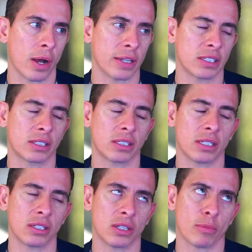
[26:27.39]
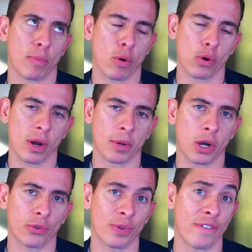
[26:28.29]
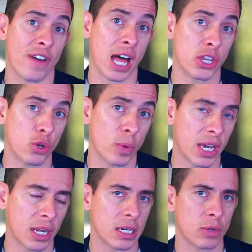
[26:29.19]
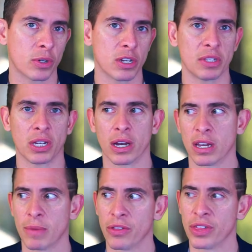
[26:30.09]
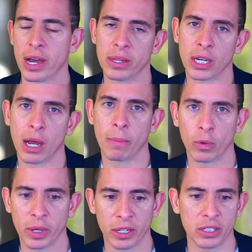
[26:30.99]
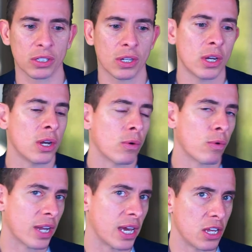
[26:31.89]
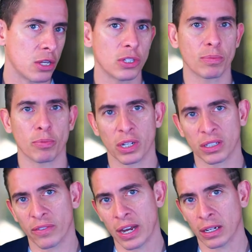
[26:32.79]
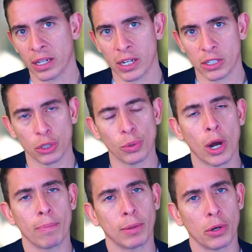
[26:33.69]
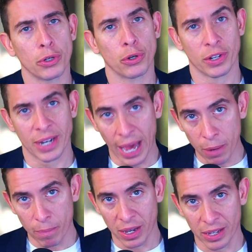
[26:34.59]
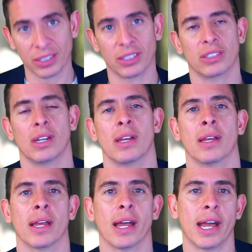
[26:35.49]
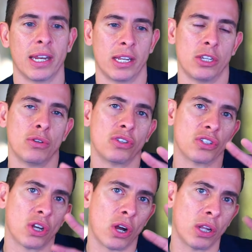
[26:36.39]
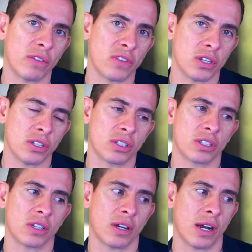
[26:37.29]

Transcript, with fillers: system or program called Revaluate. We're going to be talking about that in the coming weeks, where again, it uses predictive analytics. You upload your database, and it uses all of these